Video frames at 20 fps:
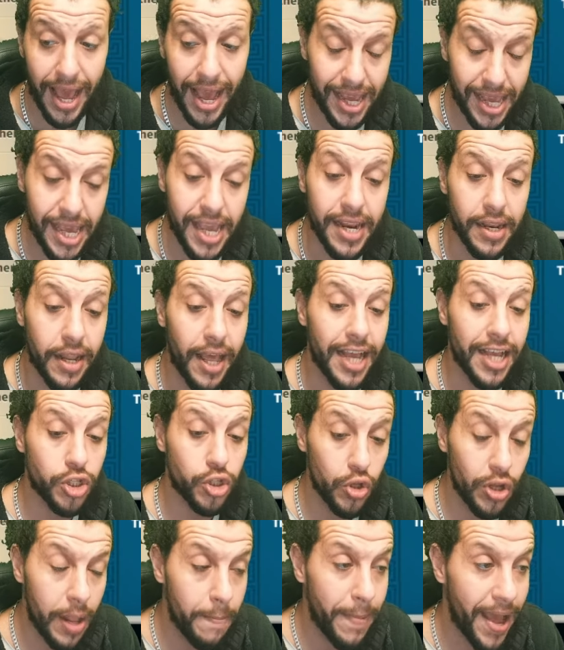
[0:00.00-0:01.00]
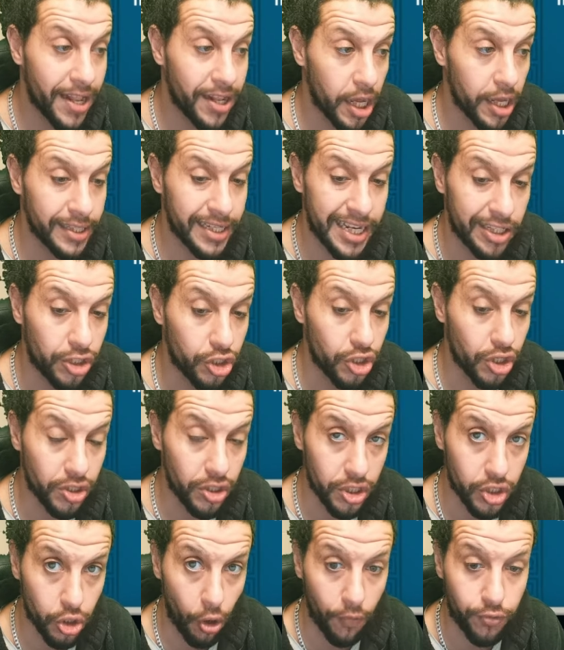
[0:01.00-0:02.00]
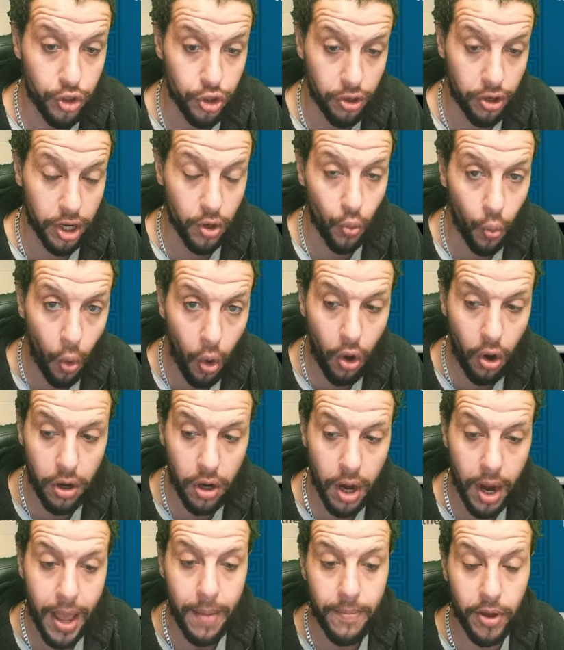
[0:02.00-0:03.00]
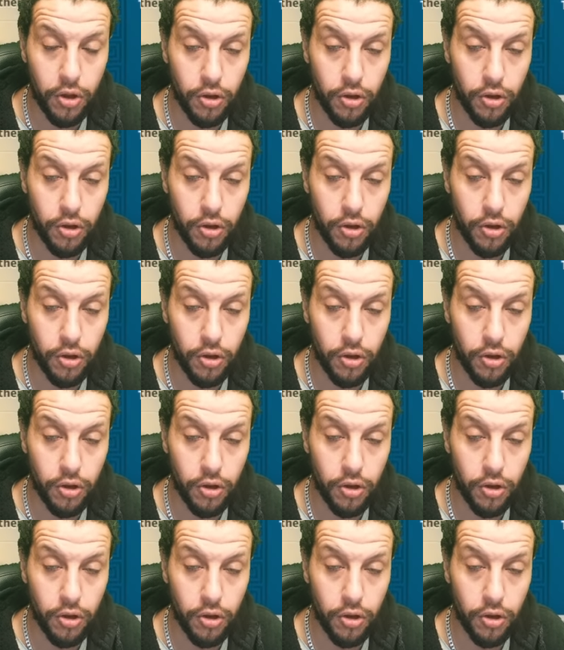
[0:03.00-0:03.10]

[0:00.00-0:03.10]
Again, it's not a bad idea to turn this off during war,